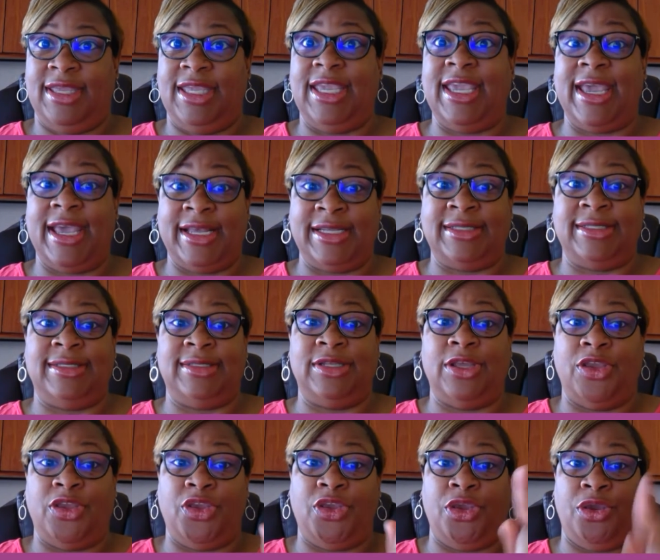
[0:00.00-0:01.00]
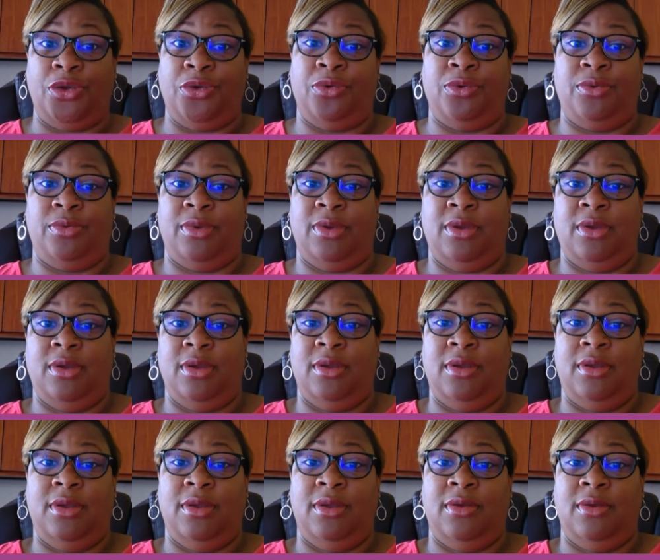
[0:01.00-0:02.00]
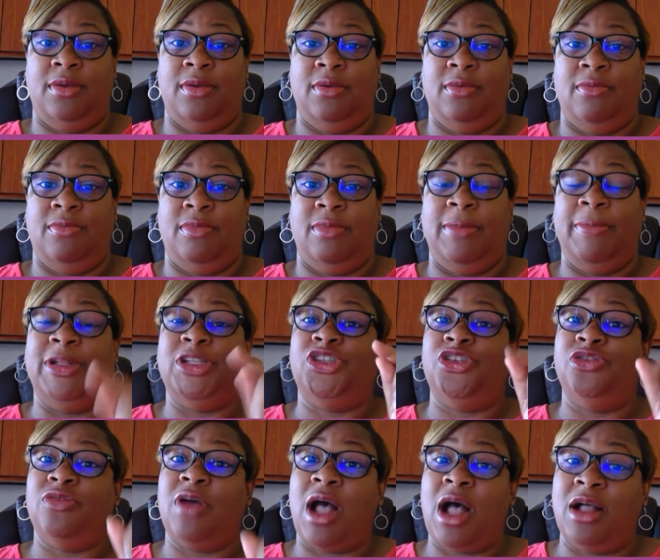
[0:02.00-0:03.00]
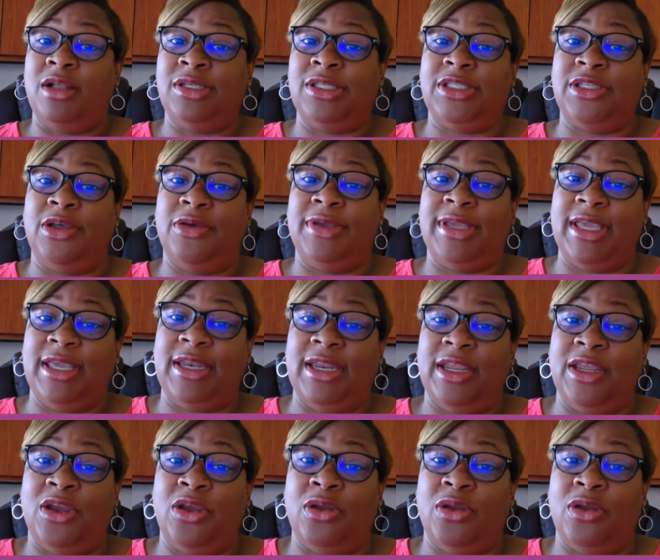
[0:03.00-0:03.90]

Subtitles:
Yes, you. But you also get